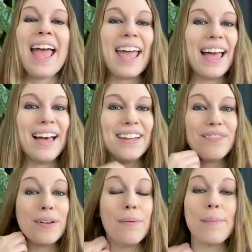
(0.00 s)

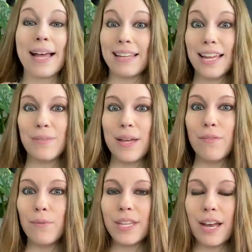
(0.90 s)
And we will be back next
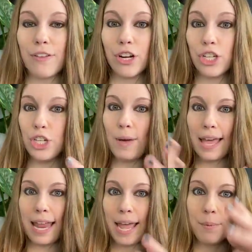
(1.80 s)
week with another
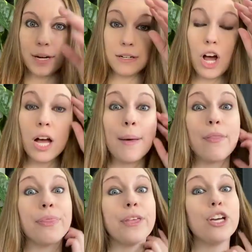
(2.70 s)
Q&A. We're going to talk
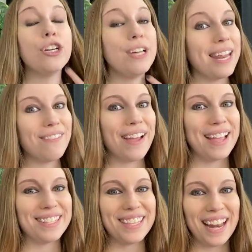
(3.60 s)
about the good
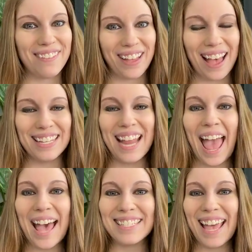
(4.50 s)
advice that I've gotten
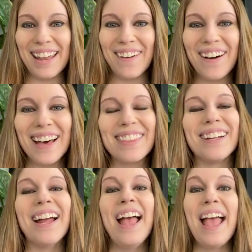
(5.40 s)
as an author.